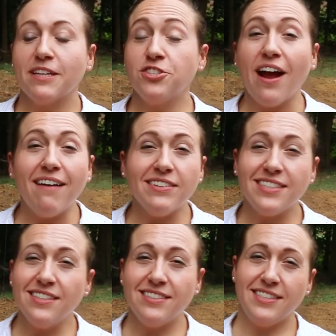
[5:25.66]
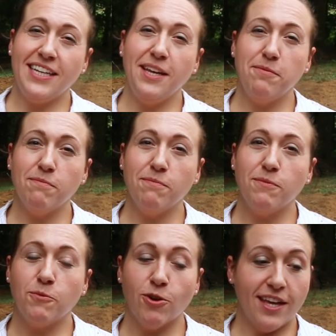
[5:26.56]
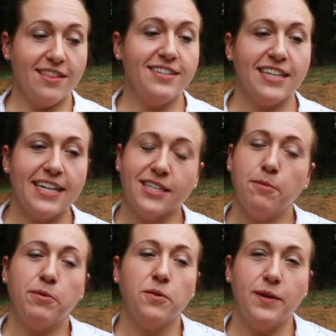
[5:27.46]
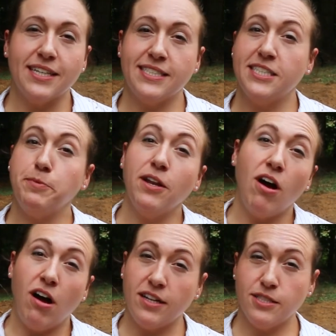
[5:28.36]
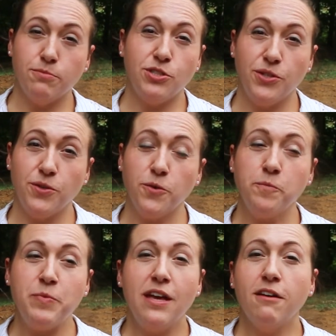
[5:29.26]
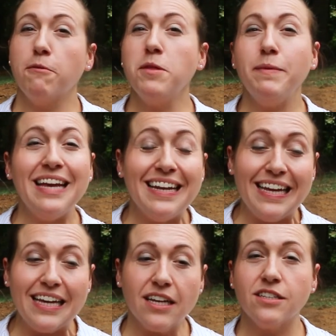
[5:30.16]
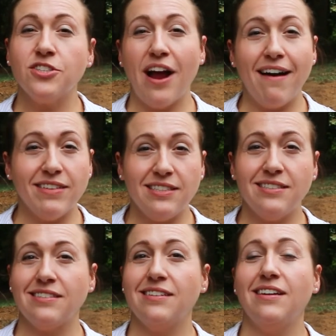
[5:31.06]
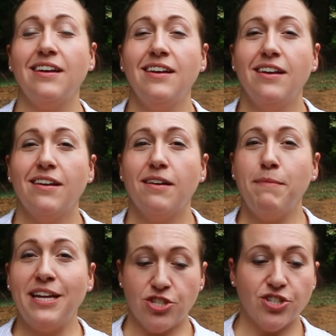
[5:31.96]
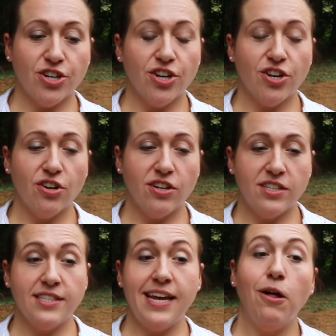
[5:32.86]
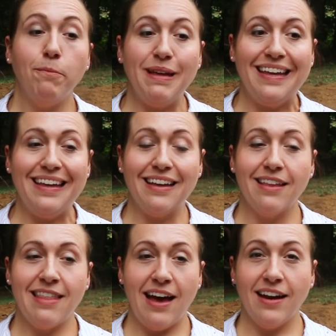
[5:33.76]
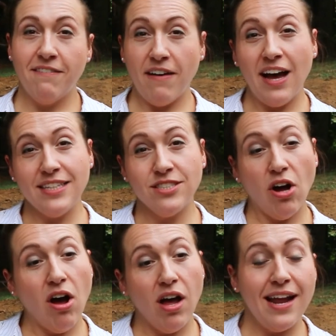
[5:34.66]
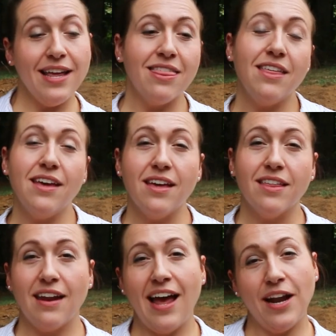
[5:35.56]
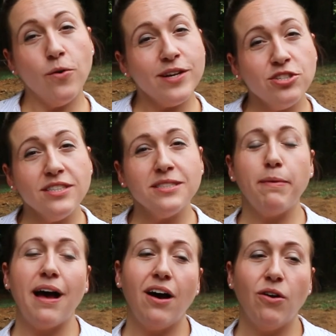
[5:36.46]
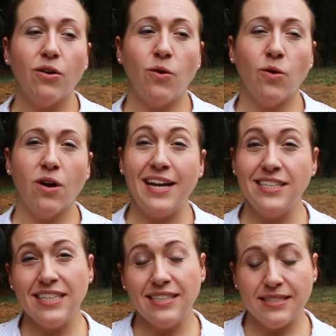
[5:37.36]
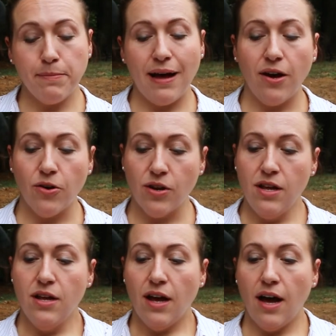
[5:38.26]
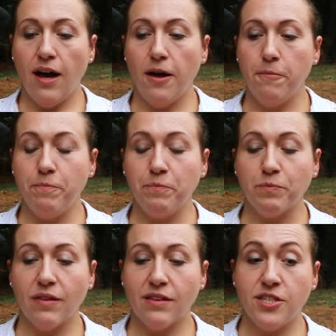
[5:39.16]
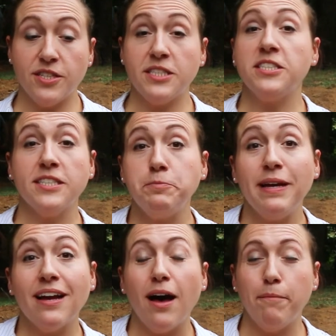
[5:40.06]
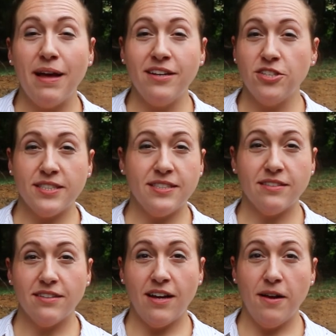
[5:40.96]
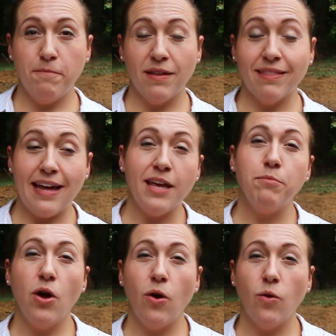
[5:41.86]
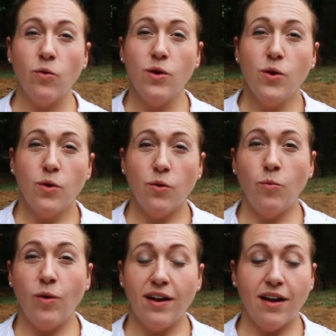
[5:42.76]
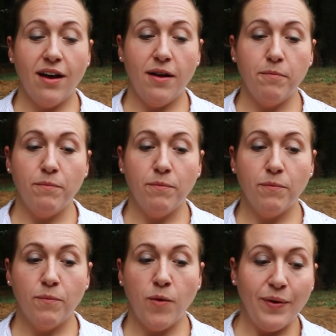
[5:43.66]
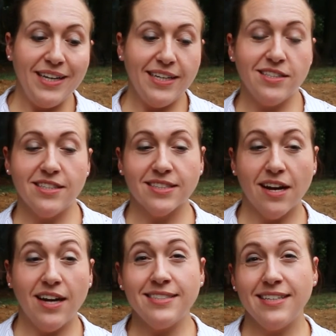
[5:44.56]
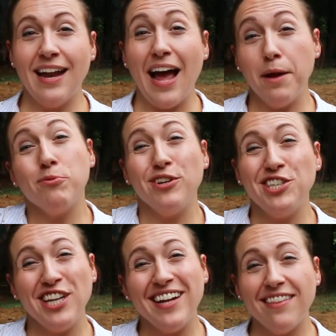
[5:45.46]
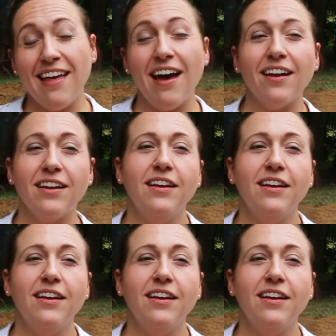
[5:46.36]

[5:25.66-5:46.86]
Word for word: Travis and his team working these last couple of weeks has been awesome too. From the beginning, Travis made sure to tell me that if I saw anything that I had questions about or ideas about, um, to, to, speak up and just um, let him know what, um, what we need to discuss, and I appreciated that.